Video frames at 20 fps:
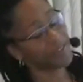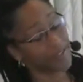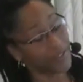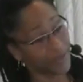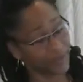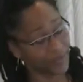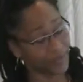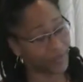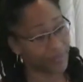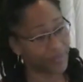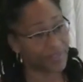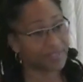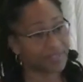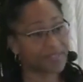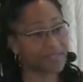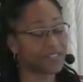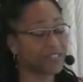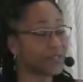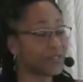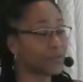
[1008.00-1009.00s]
This
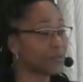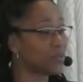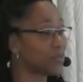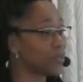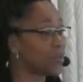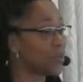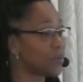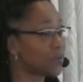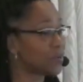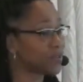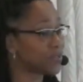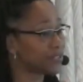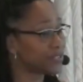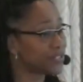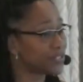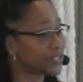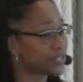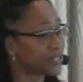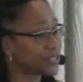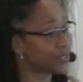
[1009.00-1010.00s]
no longer
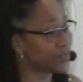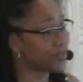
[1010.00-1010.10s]
serves